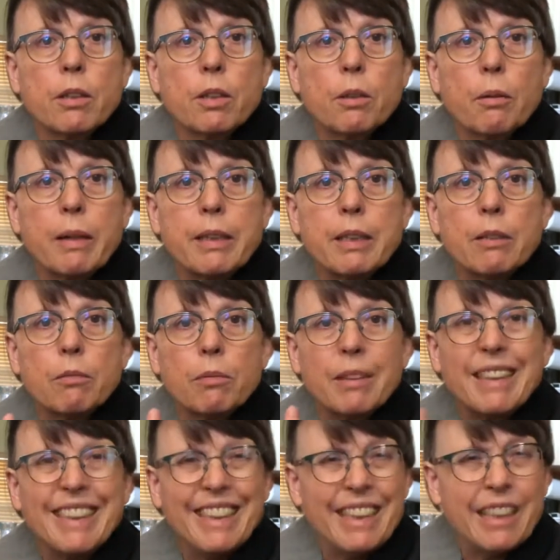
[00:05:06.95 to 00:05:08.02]
so I didn't really
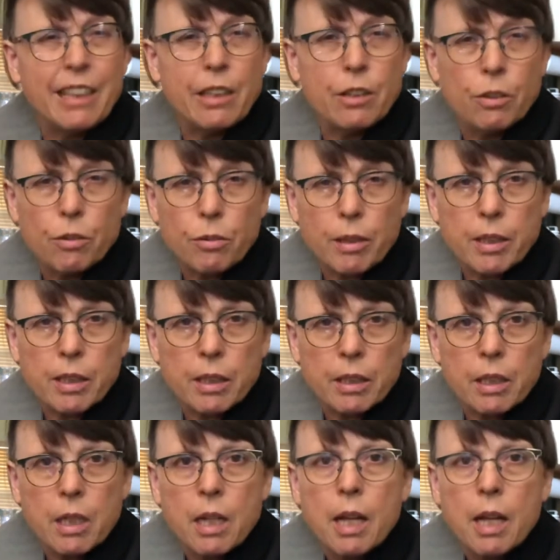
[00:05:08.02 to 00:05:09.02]
need any new dressing.